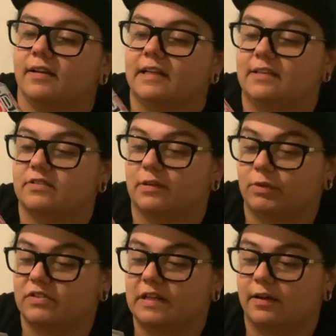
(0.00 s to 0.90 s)
He's,
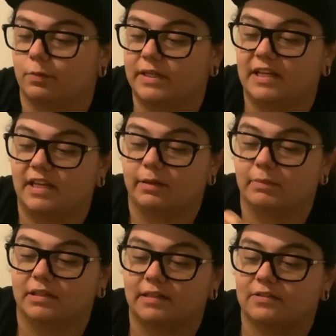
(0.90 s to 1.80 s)
we started with him,
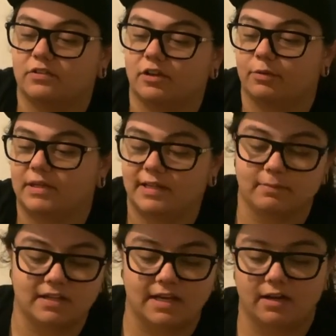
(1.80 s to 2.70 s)
let's go with
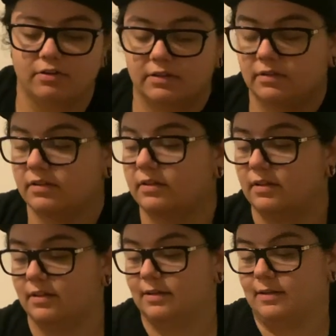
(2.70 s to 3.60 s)
him now.
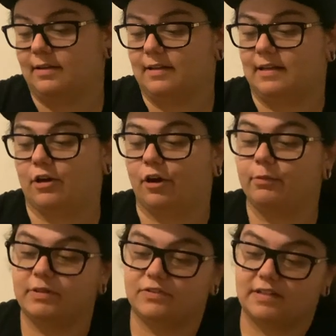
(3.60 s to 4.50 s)

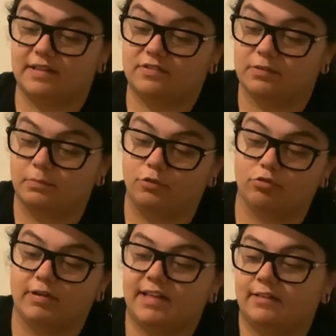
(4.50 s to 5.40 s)
Hope we see some
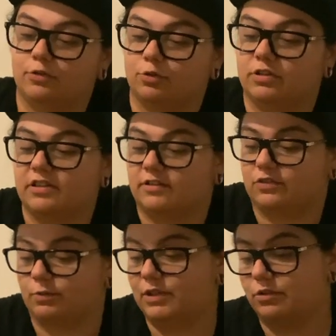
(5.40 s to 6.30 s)
green goodness.
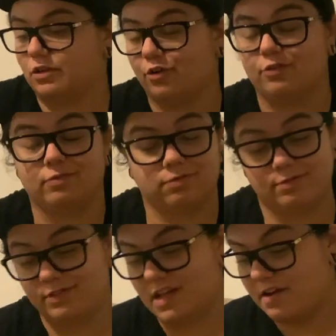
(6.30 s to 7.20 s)
So we could go
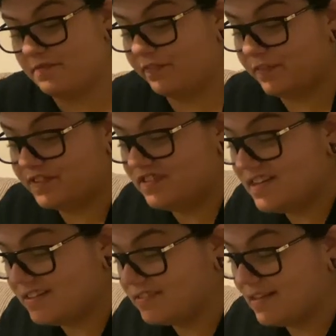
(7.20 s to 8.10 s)
none for
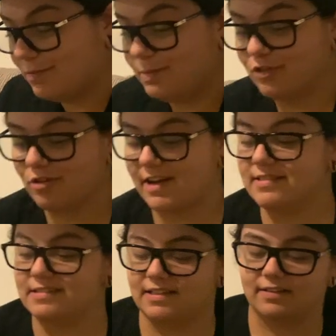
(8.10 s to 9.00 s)
six. That would be
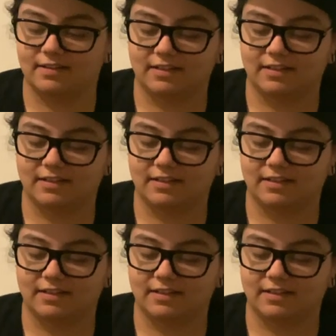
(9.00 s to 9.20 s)
crazy.